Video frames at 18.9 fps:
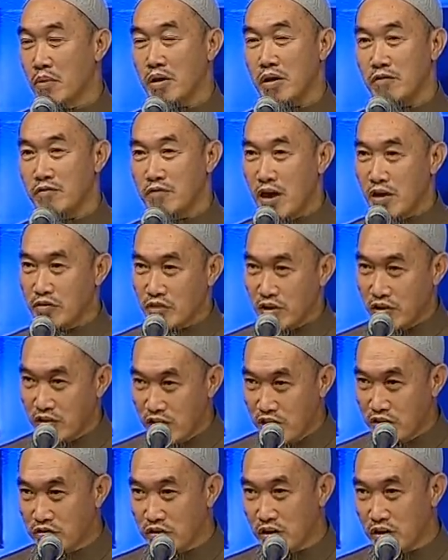But if there's
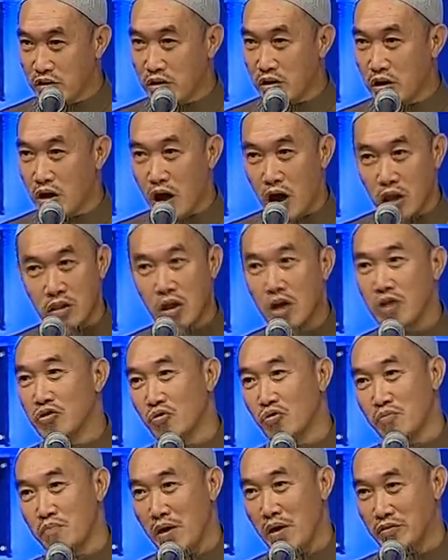a reason,
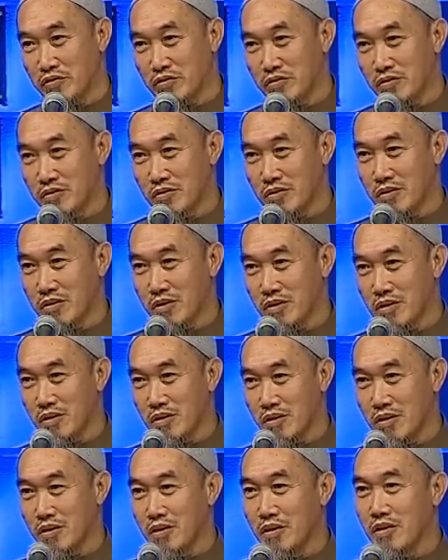Allah knows best.
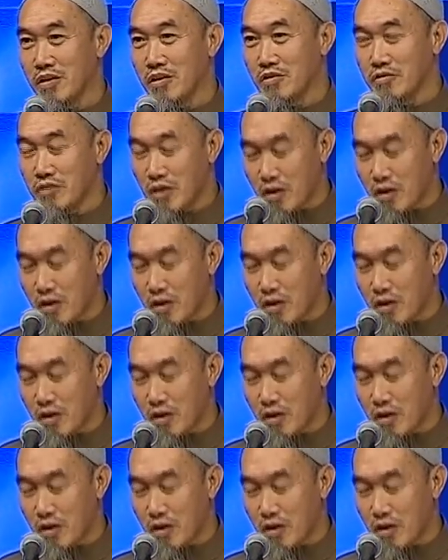Yeah?